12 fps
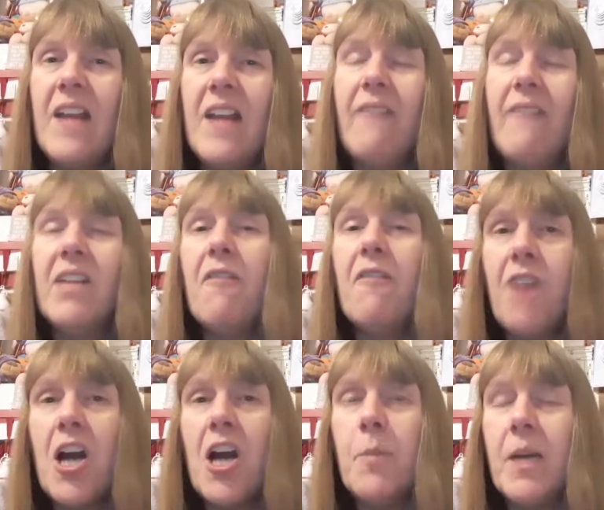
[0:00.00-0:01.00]
that having a
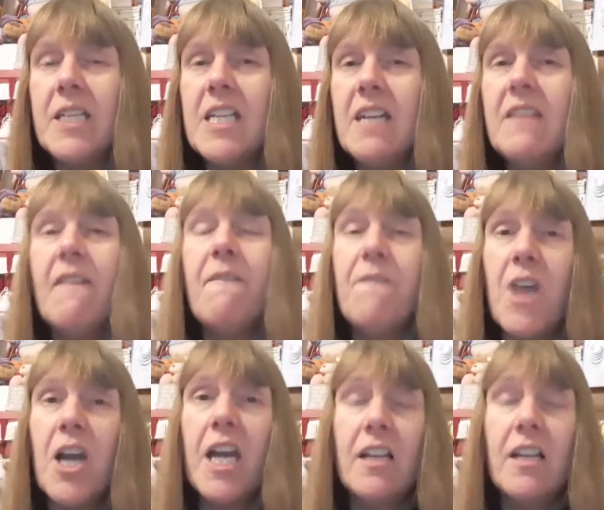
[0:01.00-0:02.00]
fuck buddy and that
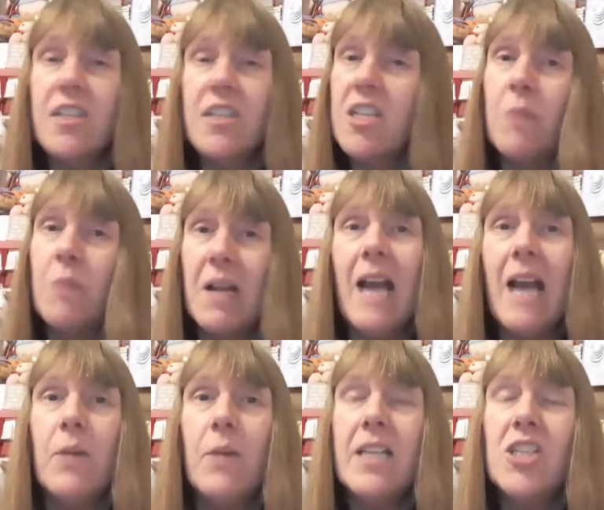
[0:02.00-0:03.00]
fucking, excuse my
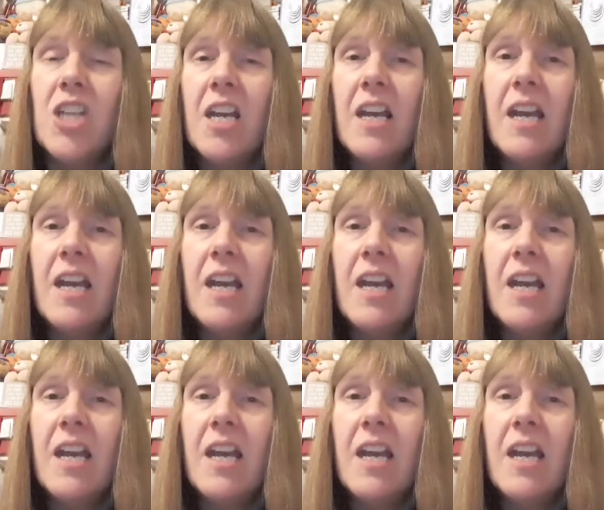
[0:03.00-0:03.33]
language,